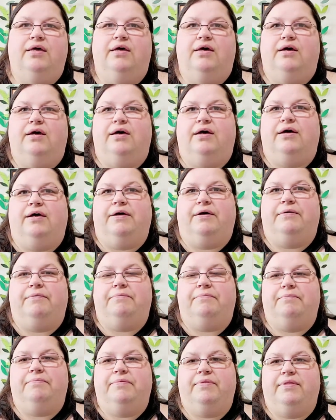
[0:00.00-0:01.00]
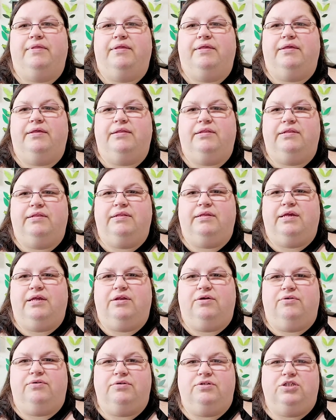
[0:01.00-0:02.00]
Um, you
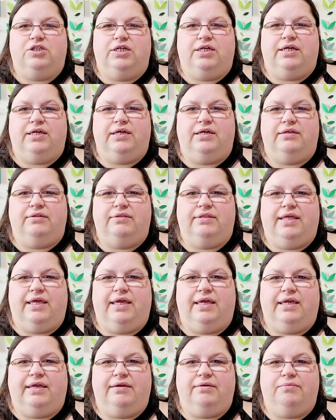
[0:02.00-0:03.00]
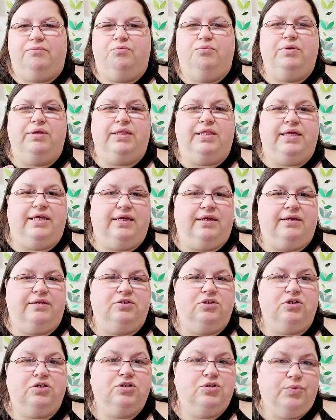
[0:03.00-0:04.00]
know, she they really
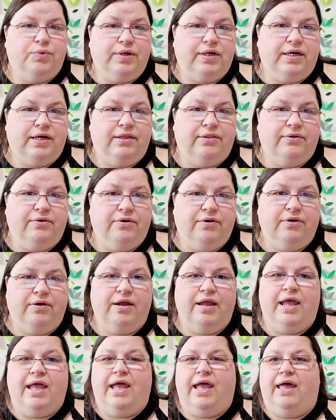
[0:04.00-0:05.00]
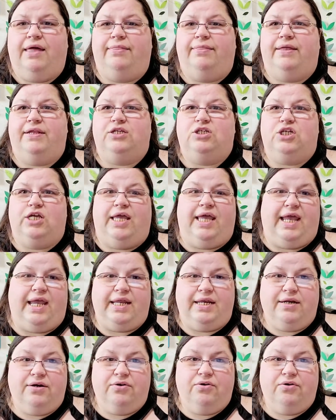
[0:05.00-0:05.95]
took to one another, and then she hated